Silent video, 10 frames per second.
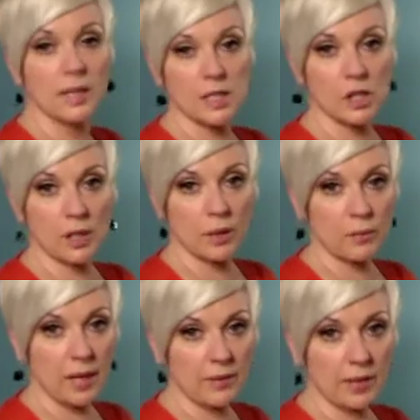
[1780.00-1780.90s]
Let's look at
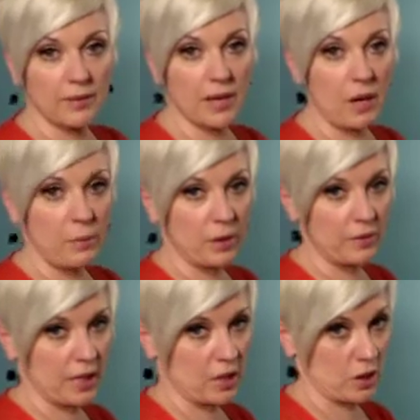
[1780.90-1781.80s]
if we have any vowel
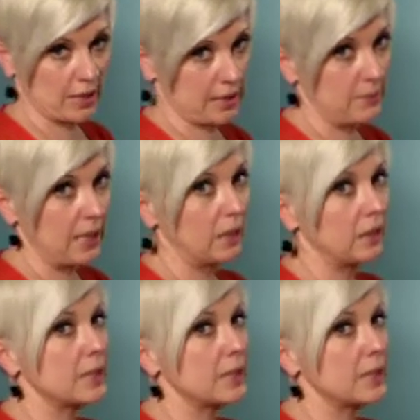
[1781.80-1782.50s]
modifications to make in this